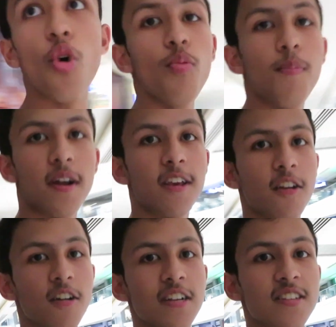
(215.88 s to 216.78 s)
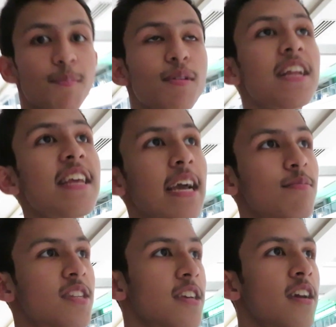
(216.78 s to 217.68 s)
nobody here, it's completely
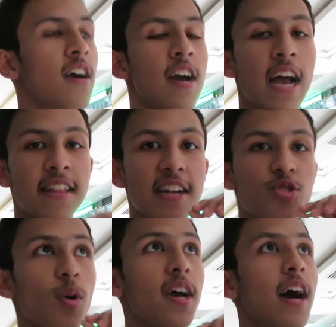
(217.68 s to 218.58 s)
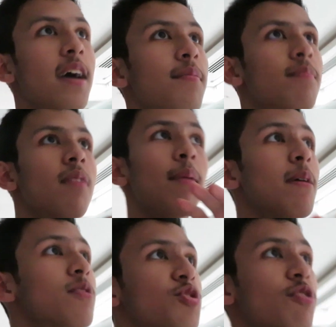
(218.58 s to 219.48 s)
empty, and that's why I'm
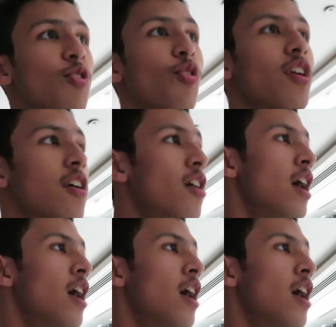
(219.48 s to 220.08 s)
able to record here.